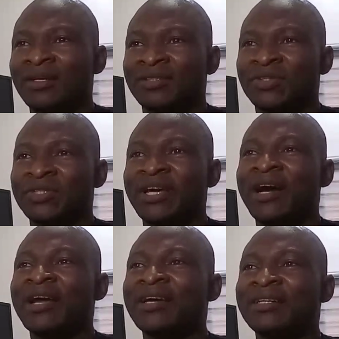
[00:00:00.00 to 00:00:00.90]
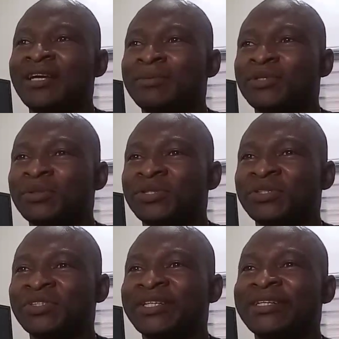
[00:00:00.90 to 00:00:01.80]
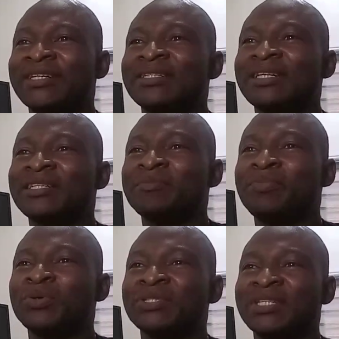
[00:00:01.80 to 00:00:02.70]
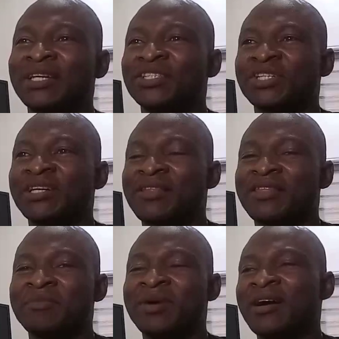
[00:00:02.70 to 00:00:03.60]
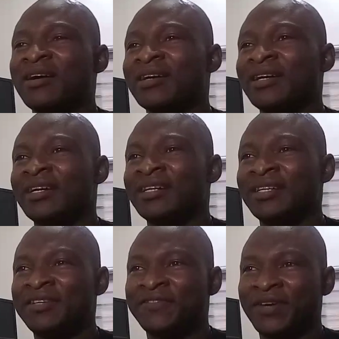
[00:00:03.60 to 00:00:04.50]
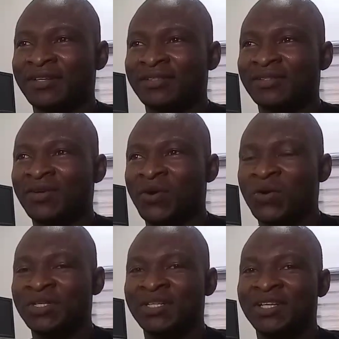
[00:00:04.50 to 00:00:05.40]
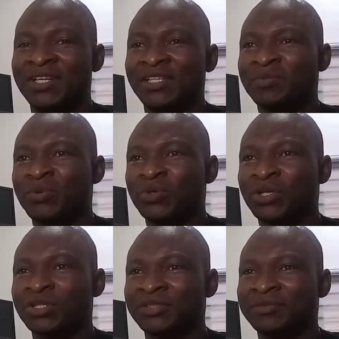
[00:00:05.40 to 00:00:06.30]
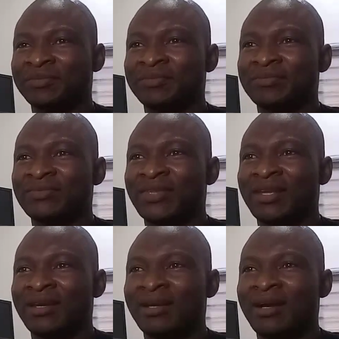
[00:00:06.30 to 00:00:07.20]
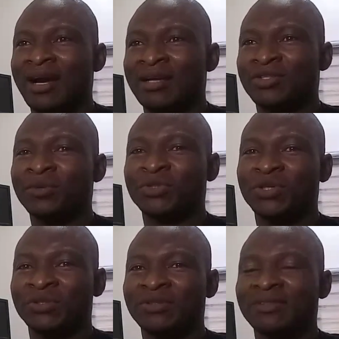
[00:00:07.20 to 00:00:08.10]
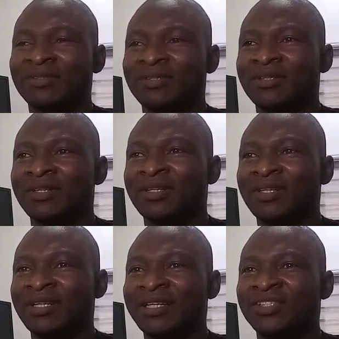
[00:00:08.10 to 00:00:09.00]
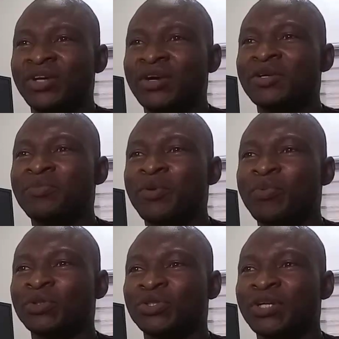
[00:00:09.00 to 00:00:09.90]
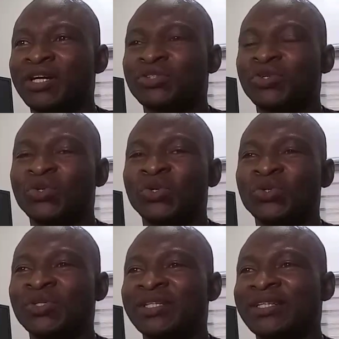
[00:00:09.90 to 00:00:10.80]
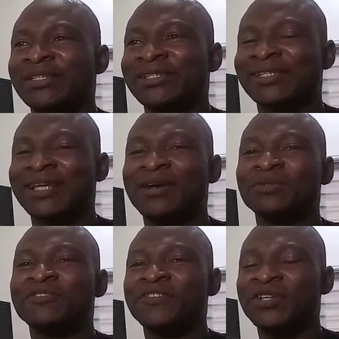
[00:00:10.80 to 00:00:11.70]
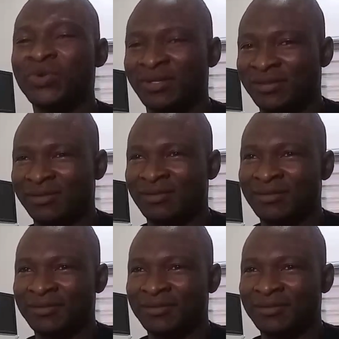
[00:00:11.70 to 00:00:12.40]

So the higher the absorption, the greater the potential thermal effect or the heat production. Absorption is directly proportional to the sound frequency.